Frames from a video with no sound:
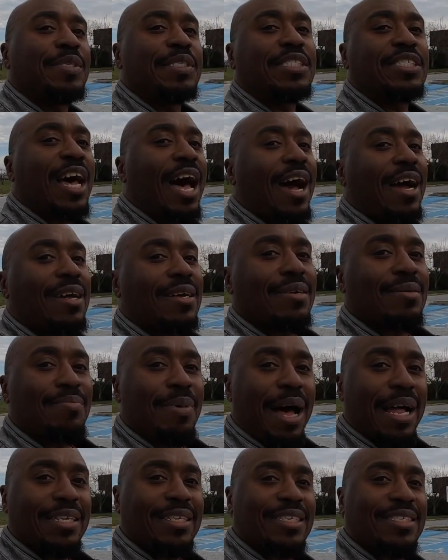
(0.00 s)
talking
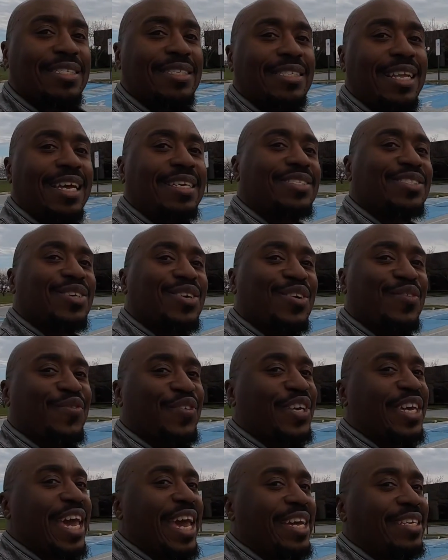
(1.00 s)
about this next
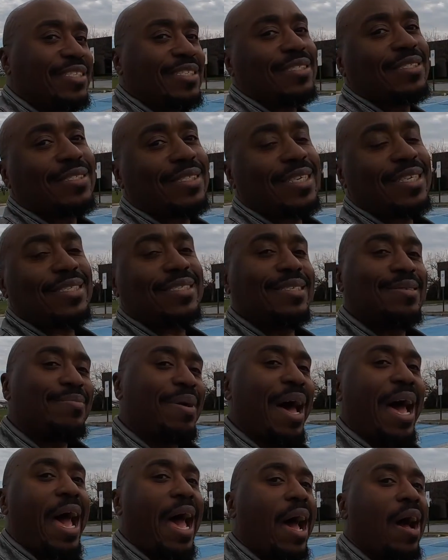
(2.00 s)
certification just in
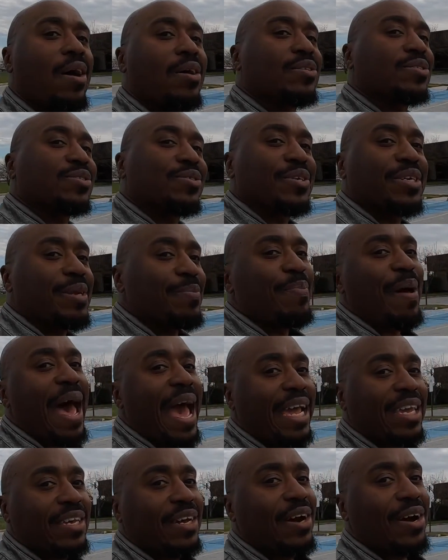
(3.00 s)
my house or in the
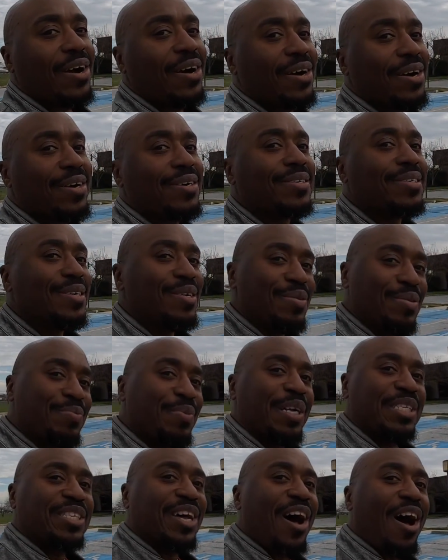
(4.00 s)
backyard with my
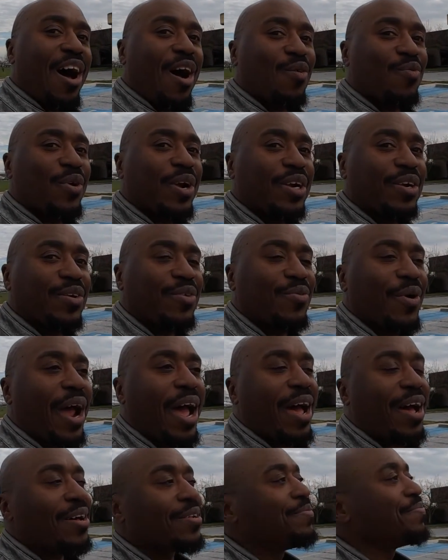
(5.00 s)
dog running
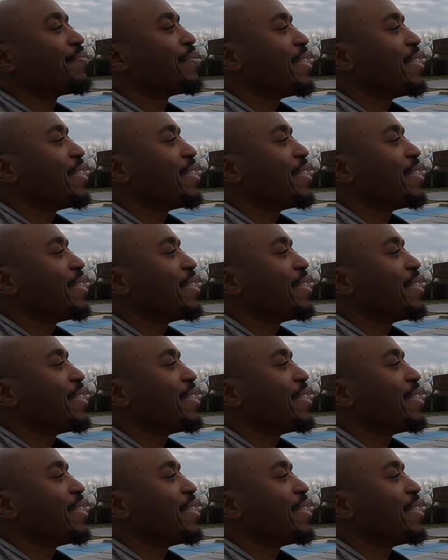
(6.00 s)
around,